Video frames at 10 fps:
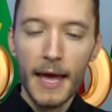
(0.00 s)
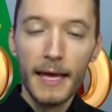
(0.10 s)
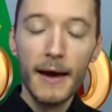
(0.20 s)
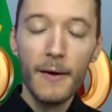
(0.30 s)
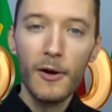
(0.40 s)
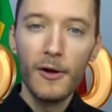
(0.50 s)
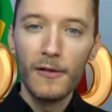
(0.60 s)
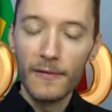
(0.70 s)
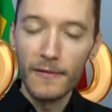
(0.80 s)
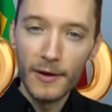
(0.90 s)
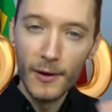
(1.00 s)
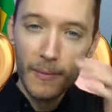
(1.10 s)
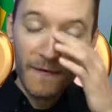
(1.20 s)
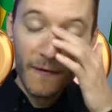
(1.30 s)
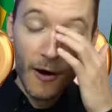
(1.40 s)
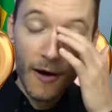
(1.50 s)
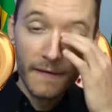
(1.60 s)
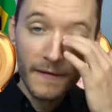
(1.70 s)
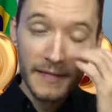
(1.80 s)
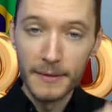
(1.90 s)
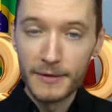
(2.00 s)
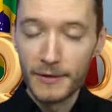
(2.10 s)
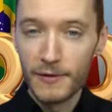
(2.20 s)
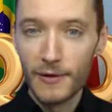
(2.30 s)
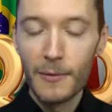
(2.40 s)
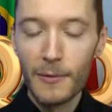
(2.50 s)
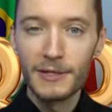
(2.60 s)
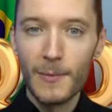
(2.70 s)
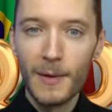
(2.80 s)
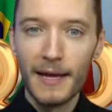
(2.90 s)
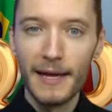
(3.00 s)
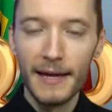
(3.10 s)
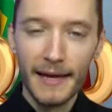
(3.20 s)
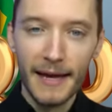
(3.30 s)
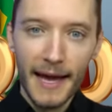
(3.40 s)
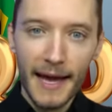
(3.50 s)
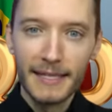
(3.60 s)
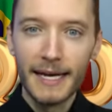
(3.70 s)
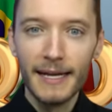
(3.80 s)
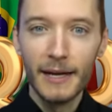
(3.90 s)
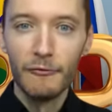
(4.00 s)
Yeah, well, you know, before all of these summits, there are always so many excited